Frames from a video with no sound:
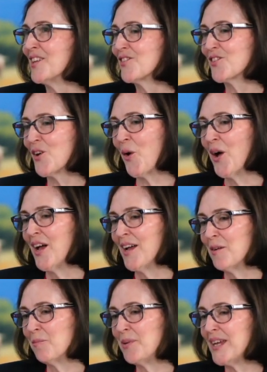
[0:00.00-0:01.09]
So
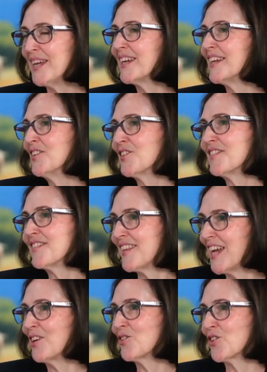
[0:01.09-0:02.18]
being in the
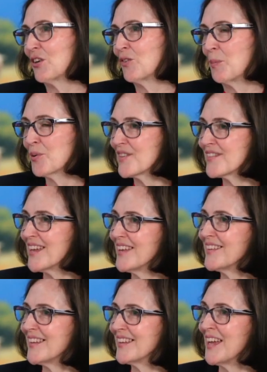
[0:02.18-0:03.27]
sanctuary
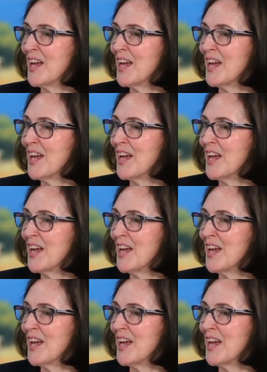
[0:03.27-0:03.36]
represented